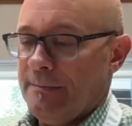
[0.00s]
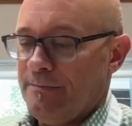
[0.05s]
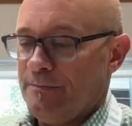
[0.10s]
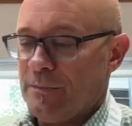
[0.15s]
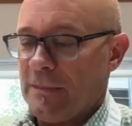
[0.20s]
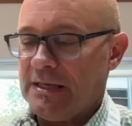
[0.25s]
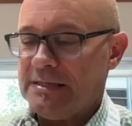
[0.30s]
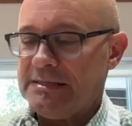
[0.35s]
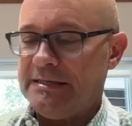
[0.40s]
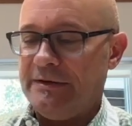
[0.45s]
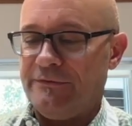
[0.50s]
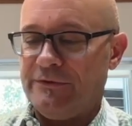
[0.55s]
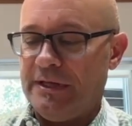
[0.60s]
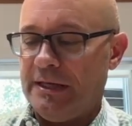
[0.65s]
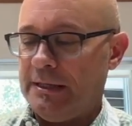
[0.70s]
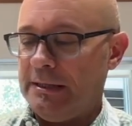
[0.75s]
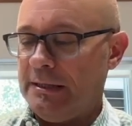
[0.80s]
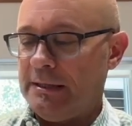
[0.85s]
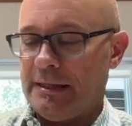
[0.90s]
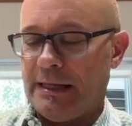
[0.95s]

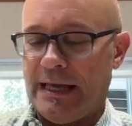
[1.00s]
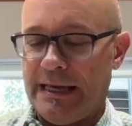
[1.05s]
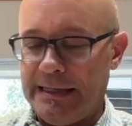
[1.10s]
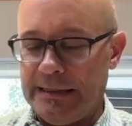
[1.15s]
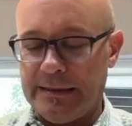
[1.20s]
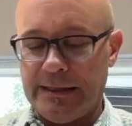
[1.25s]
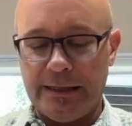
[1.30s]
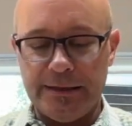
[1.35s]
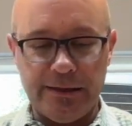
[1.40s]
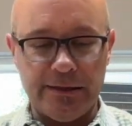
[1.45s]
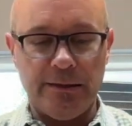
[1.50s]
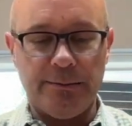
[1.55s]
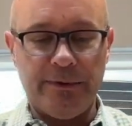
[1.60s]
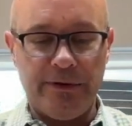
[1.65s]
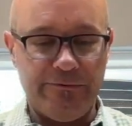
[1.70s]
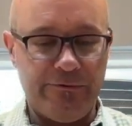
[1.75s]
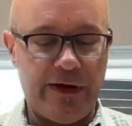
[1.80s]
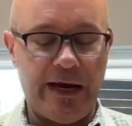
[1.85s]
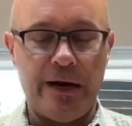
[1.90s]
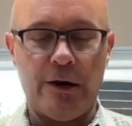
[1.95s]
sifted and light, got a little bit
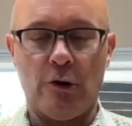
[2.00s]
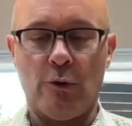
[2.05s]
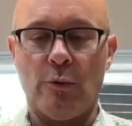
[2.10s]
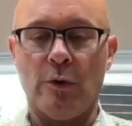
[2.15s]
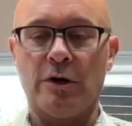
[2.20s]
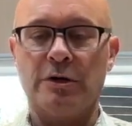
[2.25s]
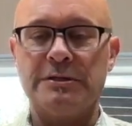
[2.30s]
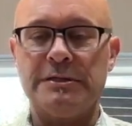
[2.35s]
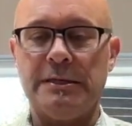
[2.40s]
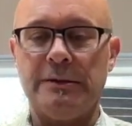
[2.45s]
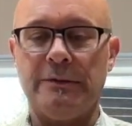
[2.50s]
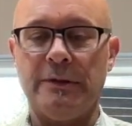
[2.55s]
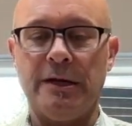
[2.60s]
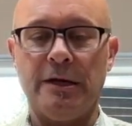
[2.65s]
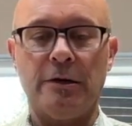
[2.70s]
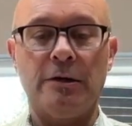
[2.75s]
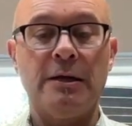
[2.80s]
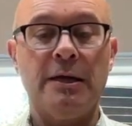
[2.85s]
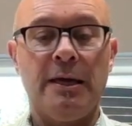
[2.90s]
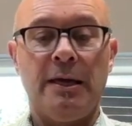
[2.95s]
of air worked in
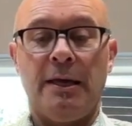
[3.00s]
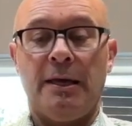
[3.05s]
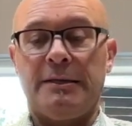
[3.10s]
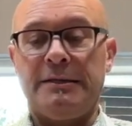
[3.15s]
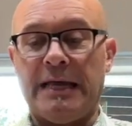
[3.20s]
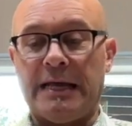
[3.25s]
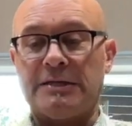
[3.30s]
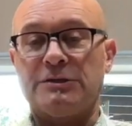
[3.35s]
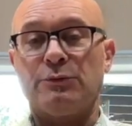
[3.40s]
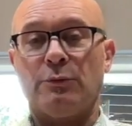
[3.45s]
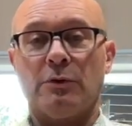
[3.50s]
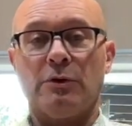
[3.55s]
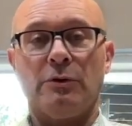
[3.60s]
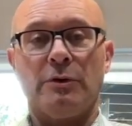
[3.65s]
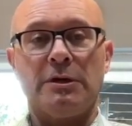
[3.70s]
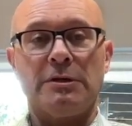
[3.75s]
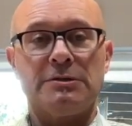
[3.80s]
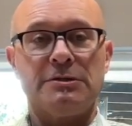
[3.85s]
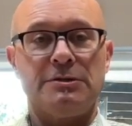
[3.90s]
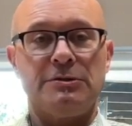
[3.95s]
there. Next, we're
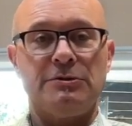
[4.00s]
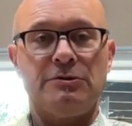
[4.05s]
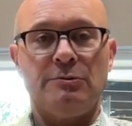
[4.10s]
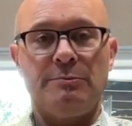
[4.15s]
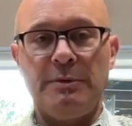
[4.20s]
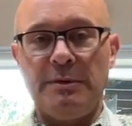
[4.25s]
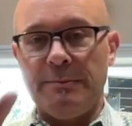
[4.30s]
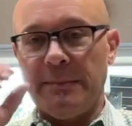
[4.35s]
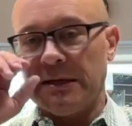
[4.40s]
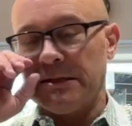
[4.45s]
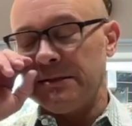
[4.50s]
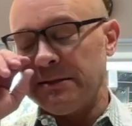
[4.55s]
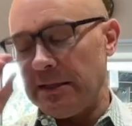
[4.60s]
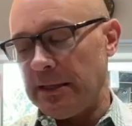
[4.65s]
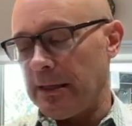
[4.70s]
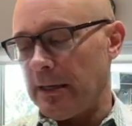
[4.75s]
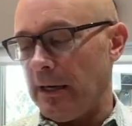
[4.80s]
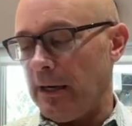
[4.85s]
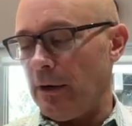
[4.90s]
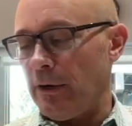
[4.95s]
going to be
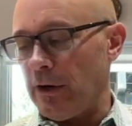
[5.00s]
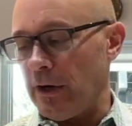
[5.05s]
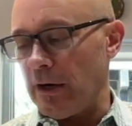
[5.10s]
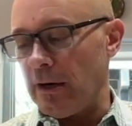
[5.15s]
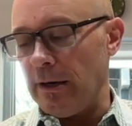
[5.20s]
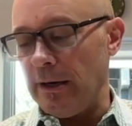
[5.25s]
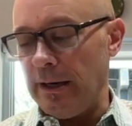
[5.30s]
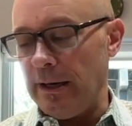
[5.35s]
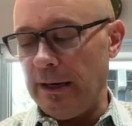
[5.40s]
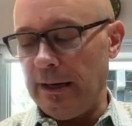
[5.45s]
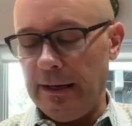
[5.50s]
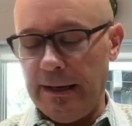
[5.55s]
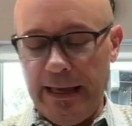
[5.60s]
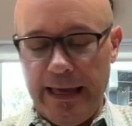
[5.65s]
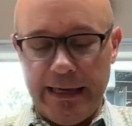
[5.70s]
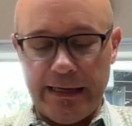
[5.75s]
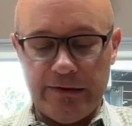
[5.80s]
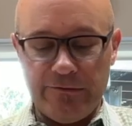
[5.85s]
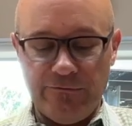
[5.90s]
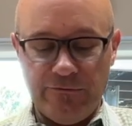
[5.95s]
mixing our
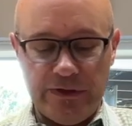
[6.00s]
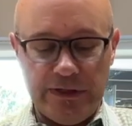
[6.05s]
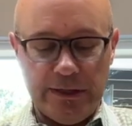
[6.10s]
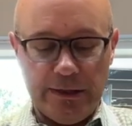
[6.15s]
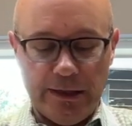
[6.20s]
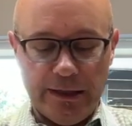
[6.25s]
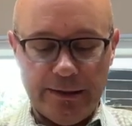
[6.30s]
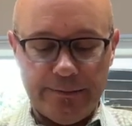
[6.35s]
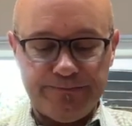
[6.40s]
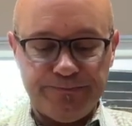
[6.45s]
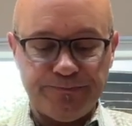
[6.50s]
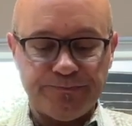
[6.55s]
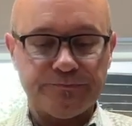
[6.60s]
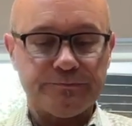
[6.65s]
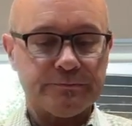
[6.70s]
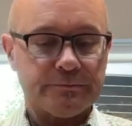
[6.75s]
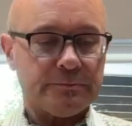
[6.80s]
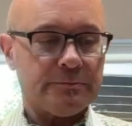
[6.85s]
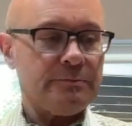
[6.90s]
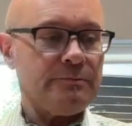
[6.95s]
egg and vanilla.
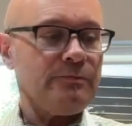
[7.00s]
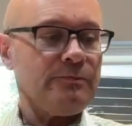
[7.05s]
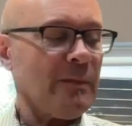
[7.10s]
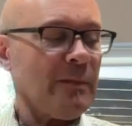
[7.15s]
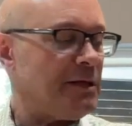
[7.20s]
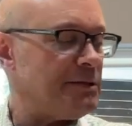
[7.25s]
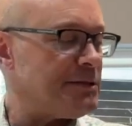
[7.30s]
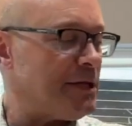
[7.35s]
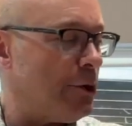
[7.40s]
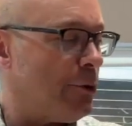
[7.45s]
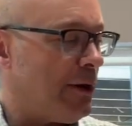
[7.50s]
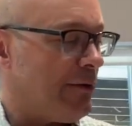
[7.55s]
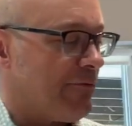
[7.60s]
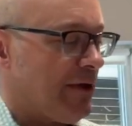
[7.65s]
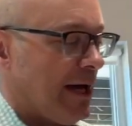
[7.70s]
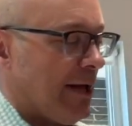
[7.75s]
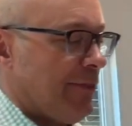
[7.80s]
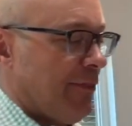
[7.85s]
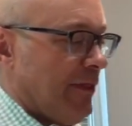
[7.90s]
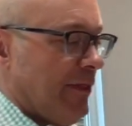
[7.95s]
So I've
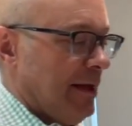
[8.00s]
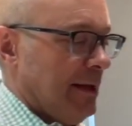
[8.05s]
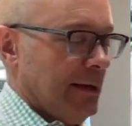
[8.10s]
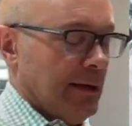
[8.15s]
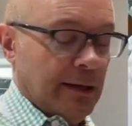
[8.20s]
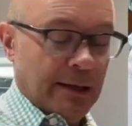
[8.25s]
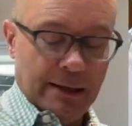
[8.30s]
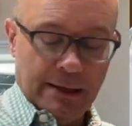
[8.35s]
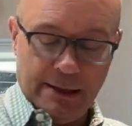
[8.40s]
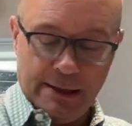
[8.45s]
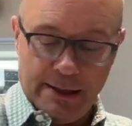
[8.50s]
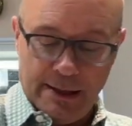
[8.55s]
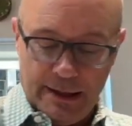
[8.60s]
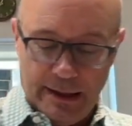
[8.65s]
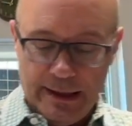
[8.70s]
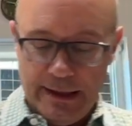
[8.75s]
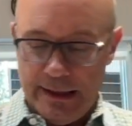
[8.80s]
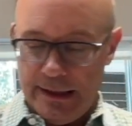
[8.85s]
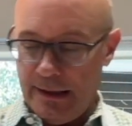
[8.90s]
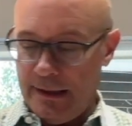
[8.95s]
got
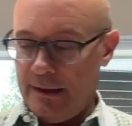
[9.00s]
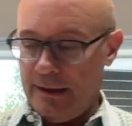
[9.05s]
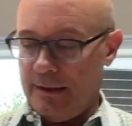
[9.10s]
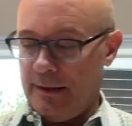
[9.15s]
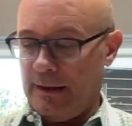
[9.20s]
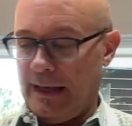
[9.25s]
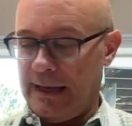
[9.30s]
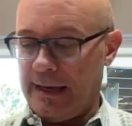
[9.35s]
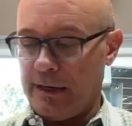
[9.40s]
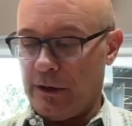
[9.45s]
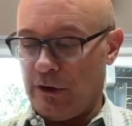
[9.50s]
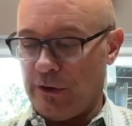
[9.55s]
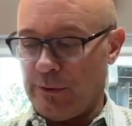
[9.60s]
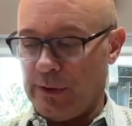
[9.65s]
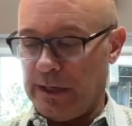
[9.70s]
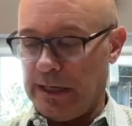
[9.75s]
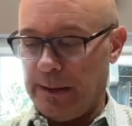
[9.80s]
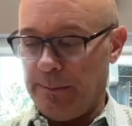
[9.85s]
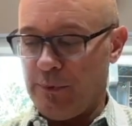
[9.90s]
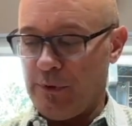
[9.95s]
the egg
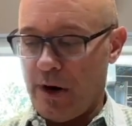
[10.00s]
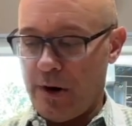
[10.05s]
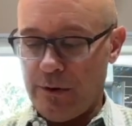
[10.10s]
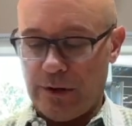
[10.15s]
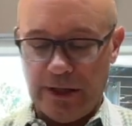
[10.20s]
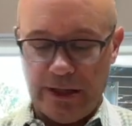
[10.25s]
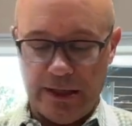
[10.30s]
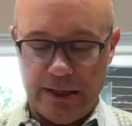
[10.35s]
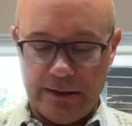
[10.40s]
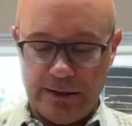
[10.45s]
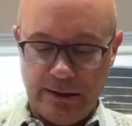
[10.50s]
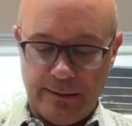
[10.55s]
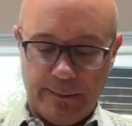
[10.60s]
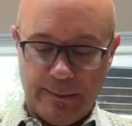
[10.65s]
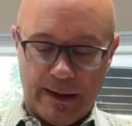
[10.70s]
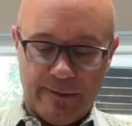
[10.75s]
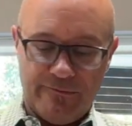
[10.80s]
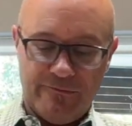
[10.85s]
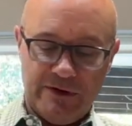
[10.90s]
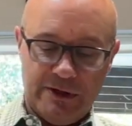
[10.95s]
already broken,
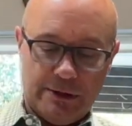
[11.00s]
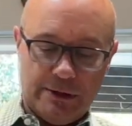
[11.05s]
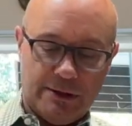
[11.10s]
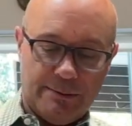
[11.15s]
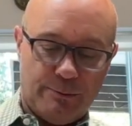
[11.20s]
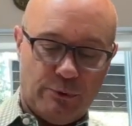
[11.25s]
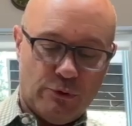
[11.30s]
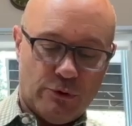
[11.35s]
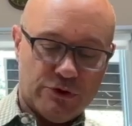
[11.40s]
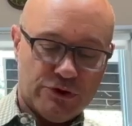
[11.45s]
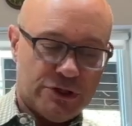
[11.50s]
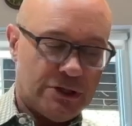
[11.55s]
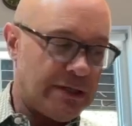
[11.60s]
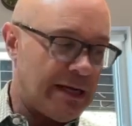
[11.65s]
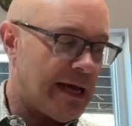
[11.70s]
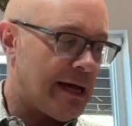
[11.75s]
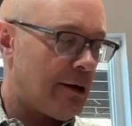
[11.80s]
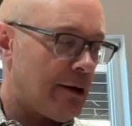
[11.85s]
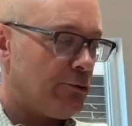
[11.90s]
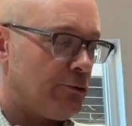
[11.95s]
my vanilla portioned
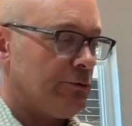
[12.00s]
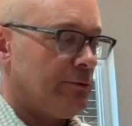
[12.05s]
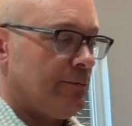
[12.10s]
out.